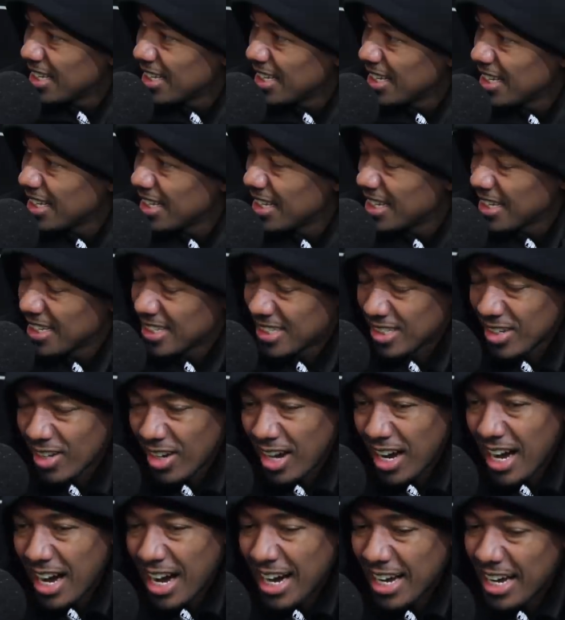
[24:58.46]
Yeah. So
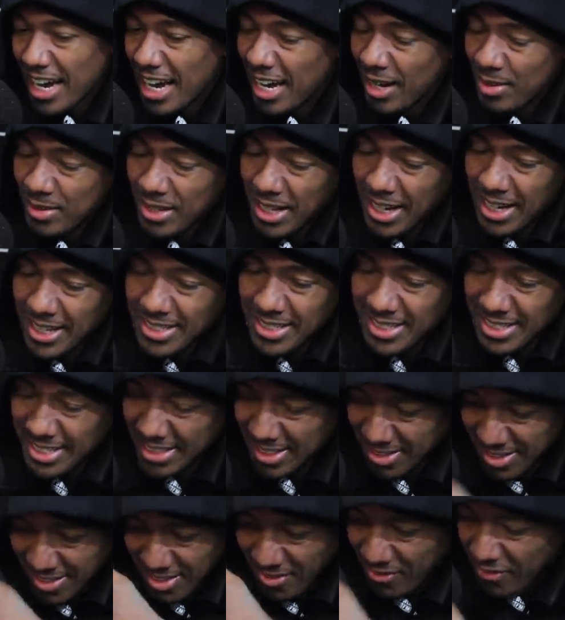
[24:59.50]
I hey that
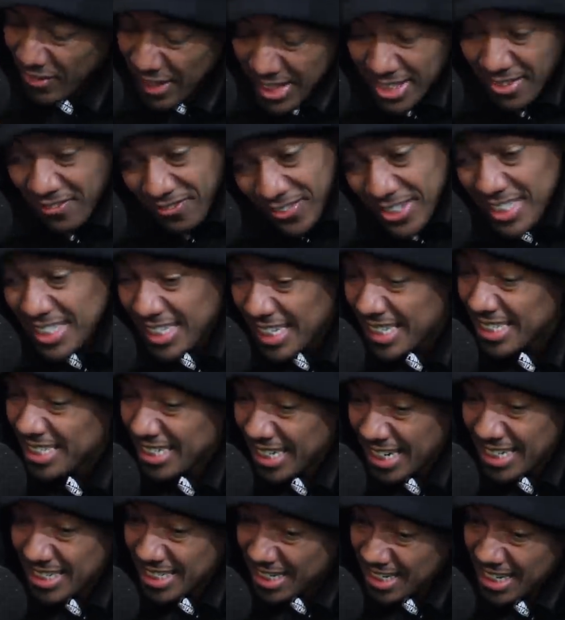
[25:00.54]
Fifty and
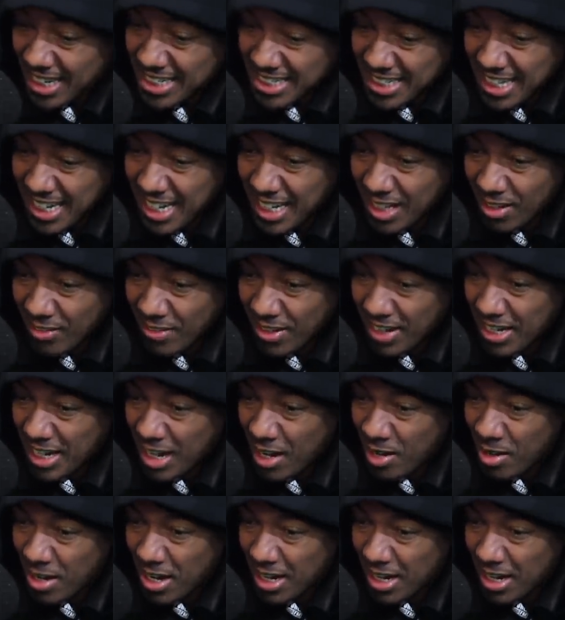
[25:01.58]
Jay Z, that's a hell of a co-